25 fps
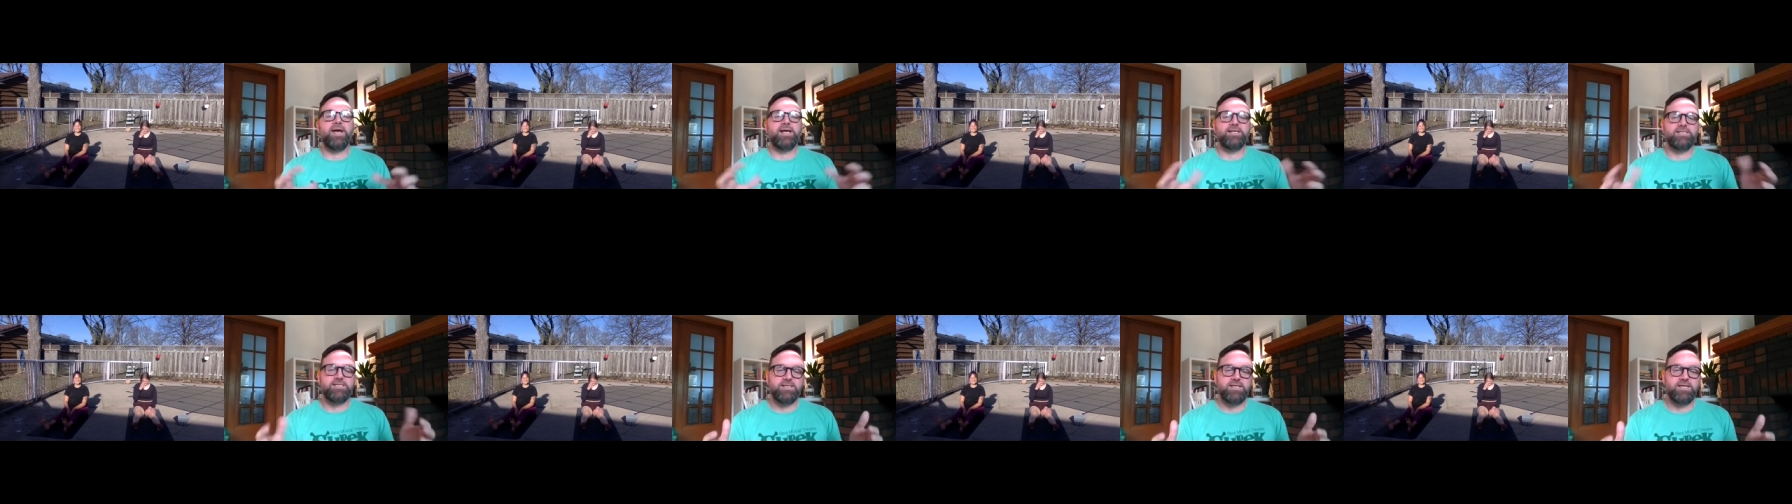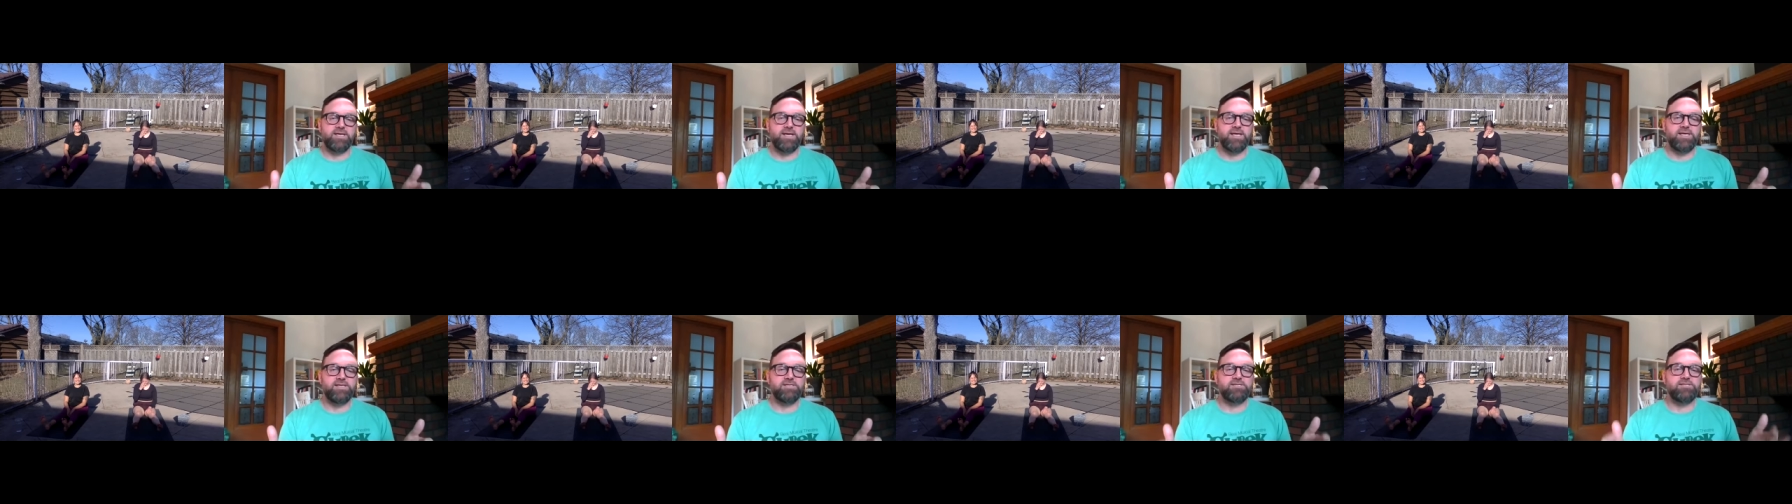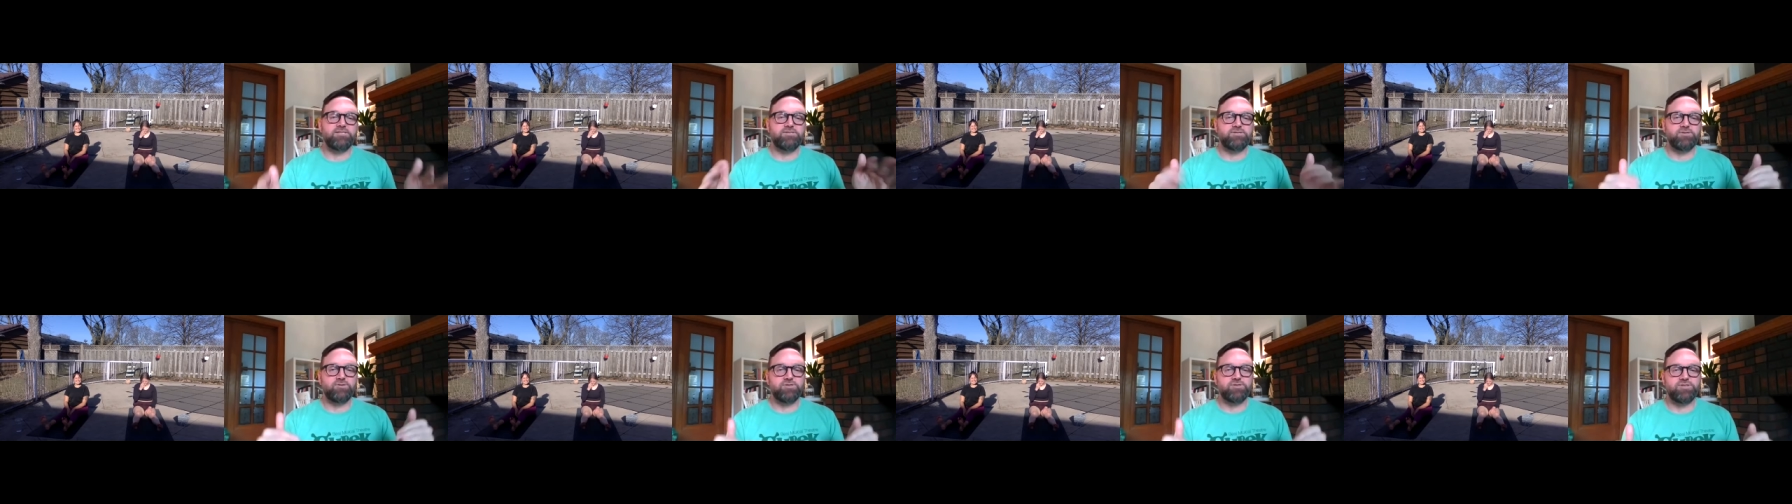back to the
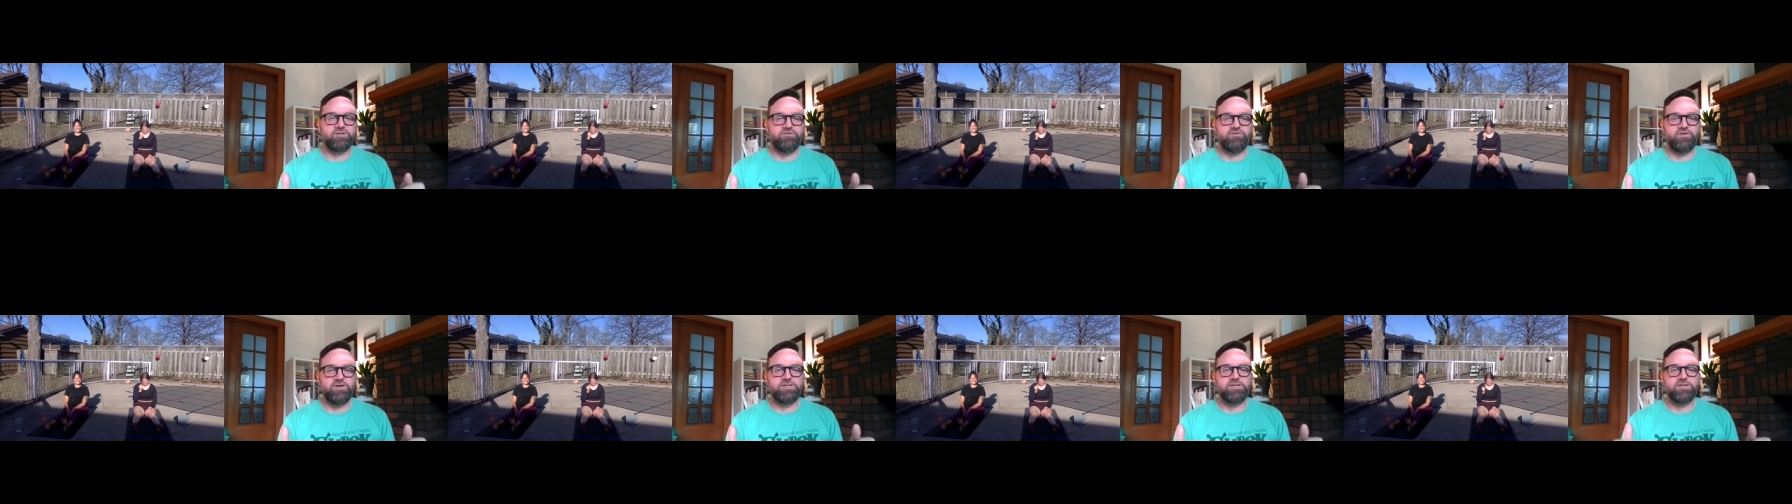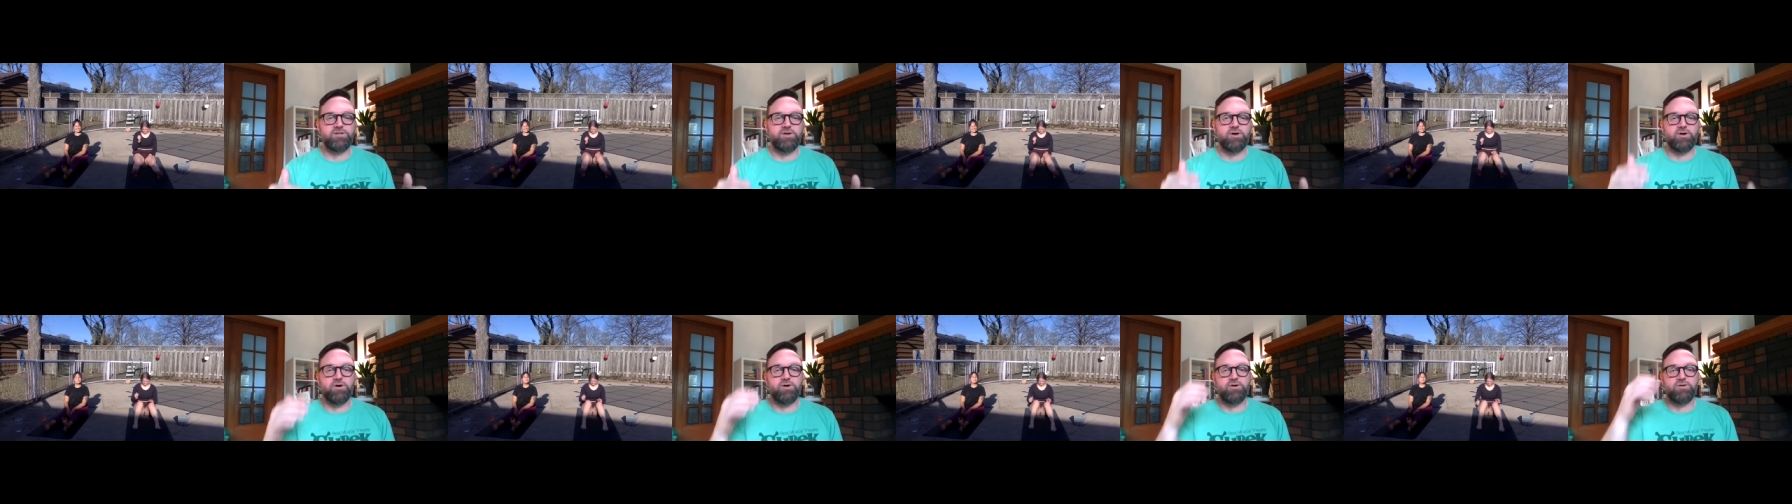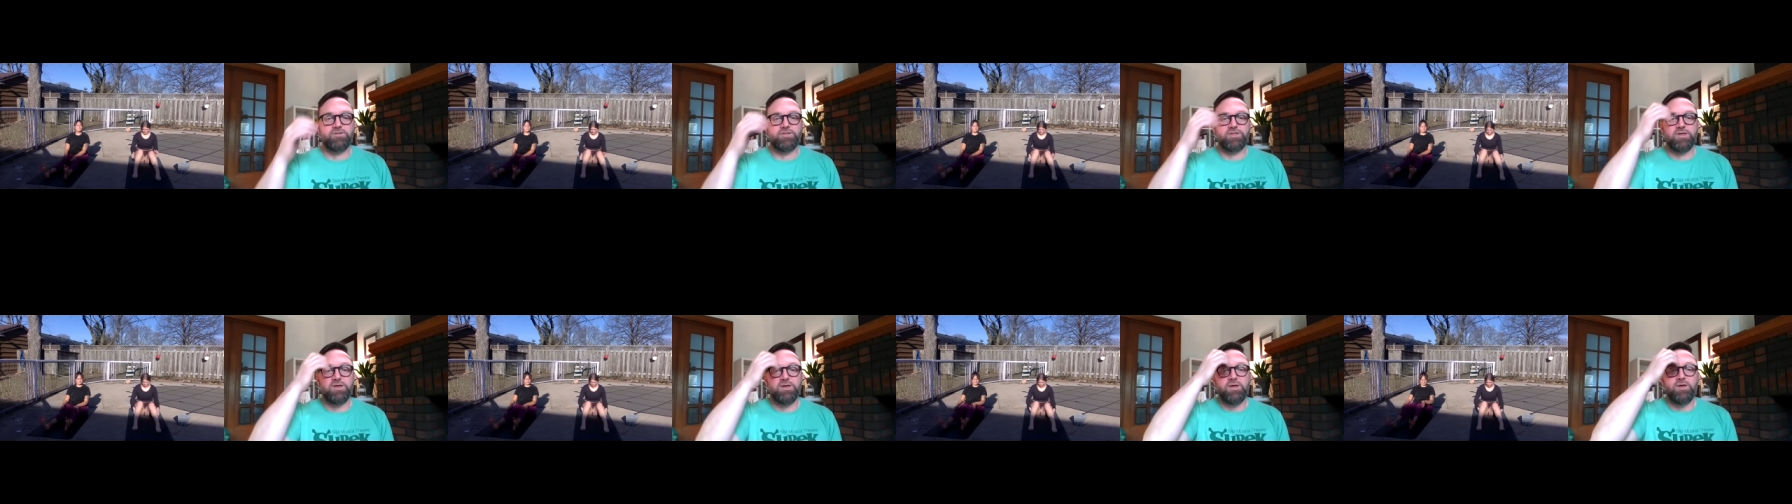knees, soles of the feet to the
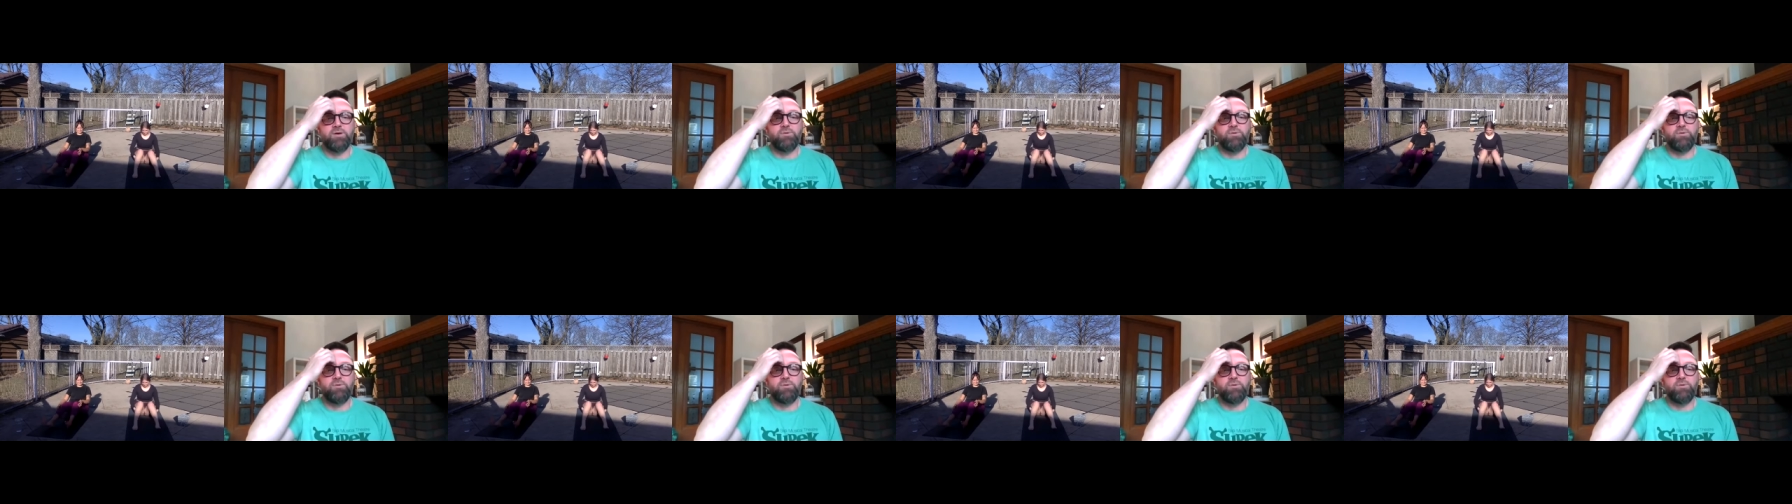earth.